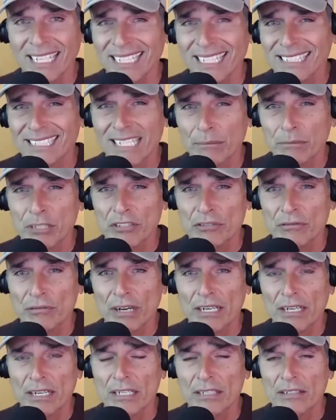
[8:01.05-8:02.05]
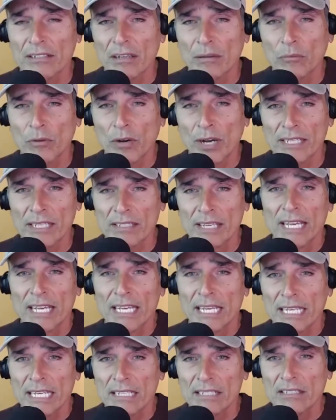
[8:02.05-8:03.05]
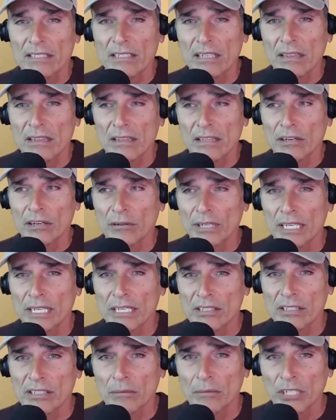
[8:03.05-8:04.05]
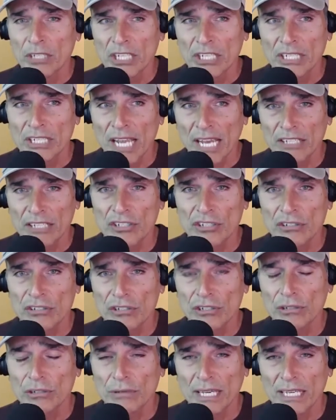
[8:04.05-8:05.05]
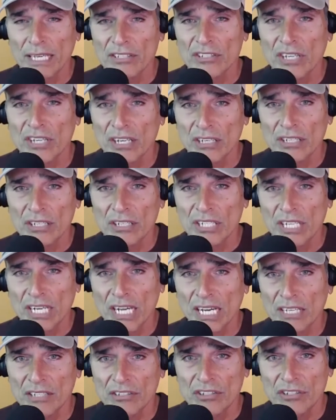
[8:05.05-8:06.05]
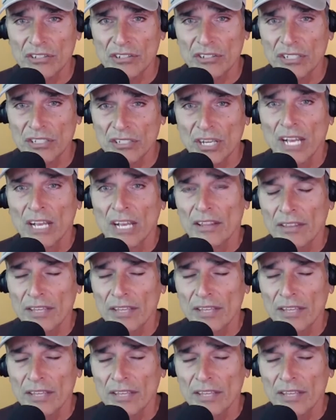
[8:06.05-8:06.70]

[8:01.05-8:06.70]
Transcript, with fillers: of demonstrated in some ways is that there is some connection to extended consciousness yes.